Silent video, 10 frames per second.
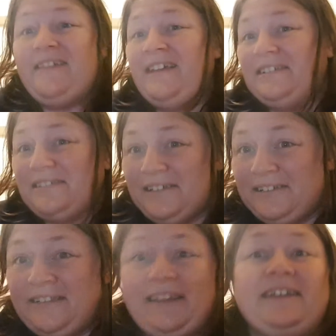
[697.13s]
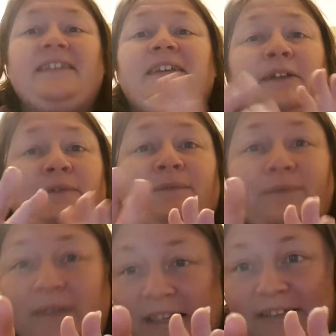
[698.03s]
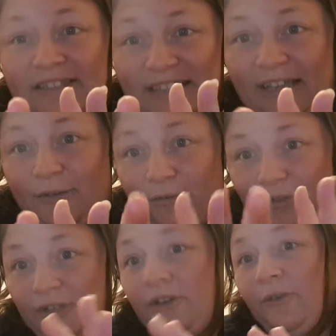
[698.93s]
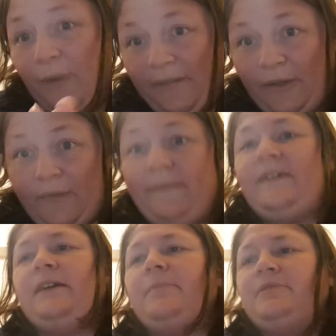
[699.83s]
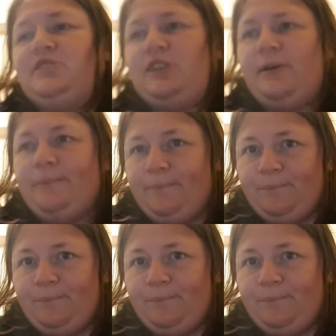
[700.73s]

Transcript: They said that it tickled when they got the fingerprints done.